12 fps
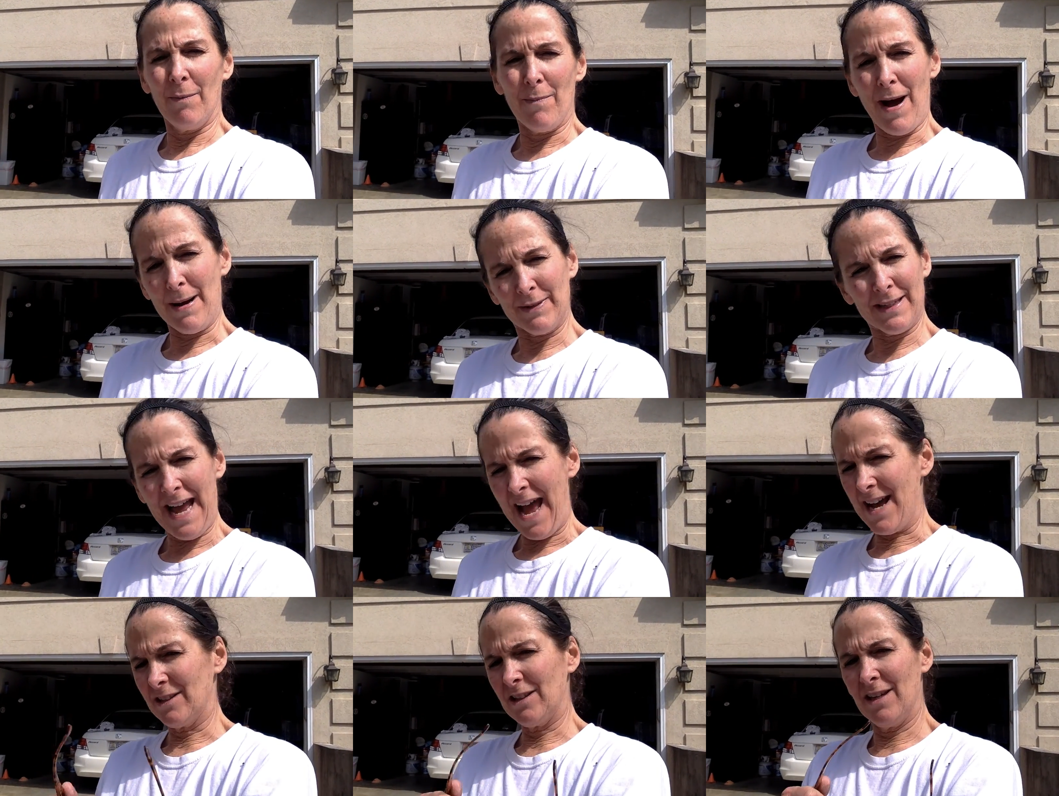Moms and
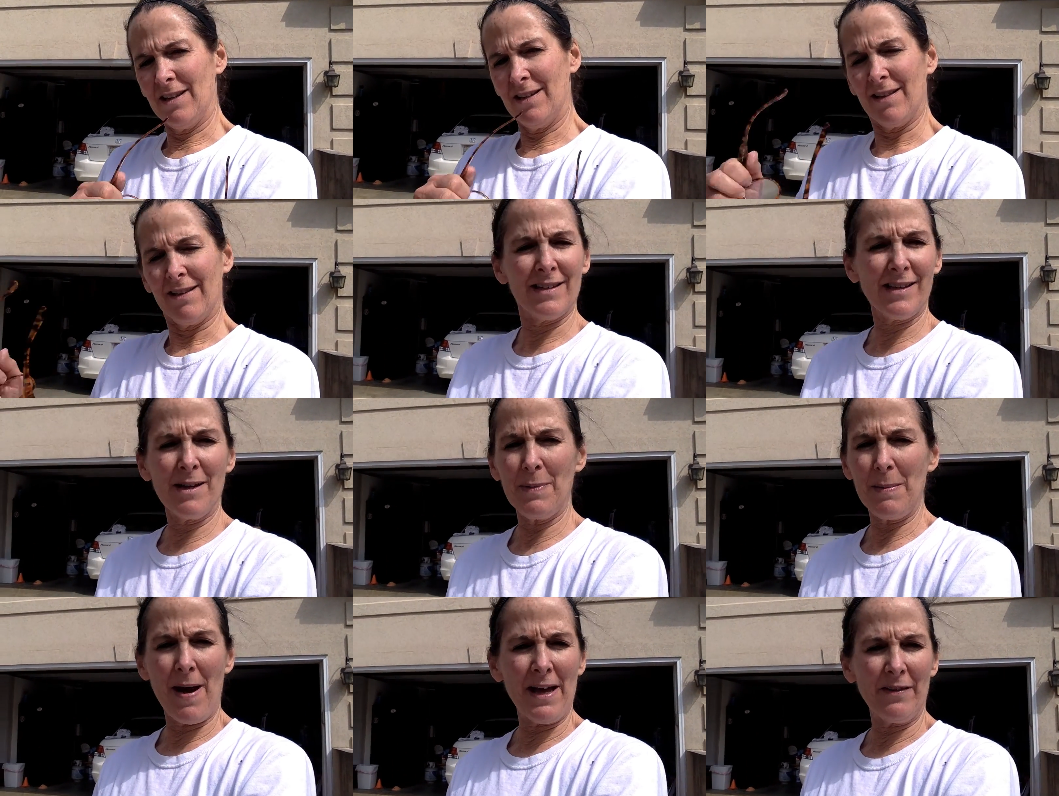dads, this can
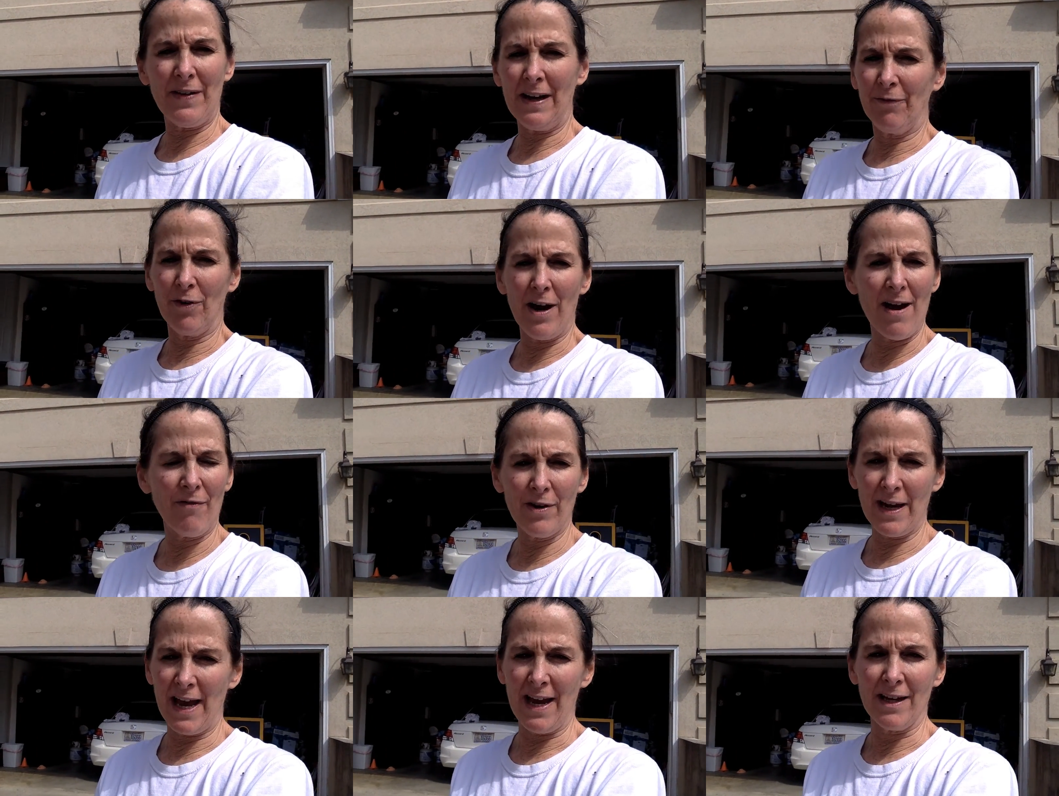be modified for
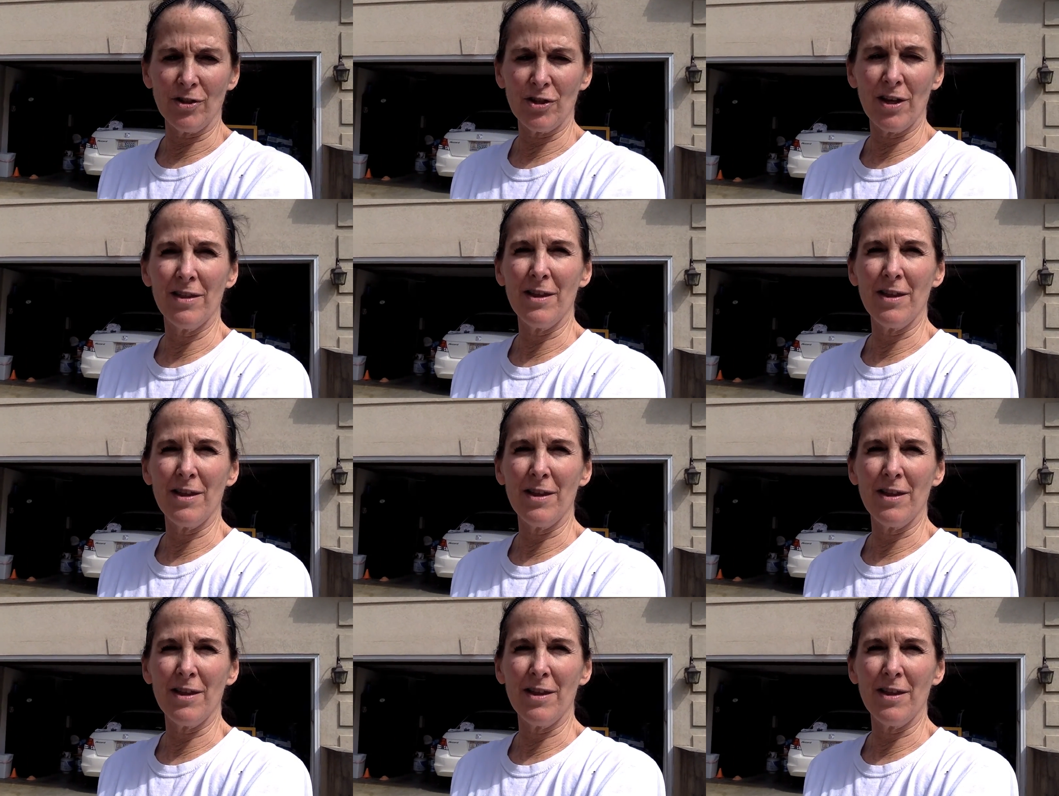every age.